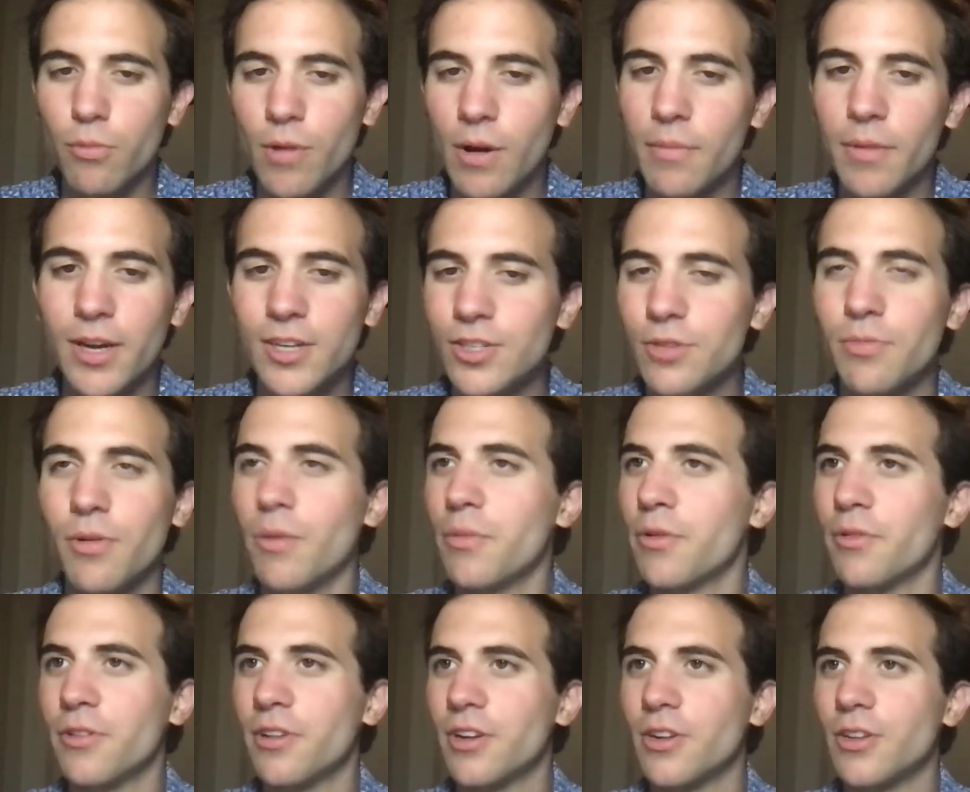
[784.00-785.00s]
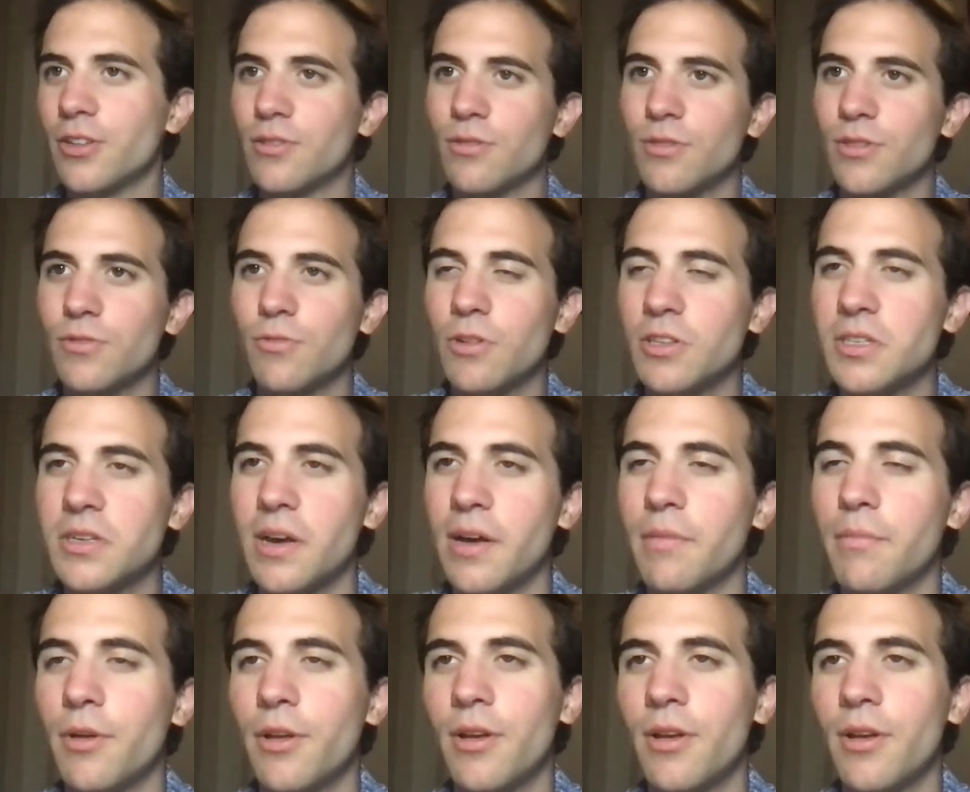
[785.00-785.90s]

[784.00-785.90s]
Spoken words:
I'm actually probably only going to do this one time,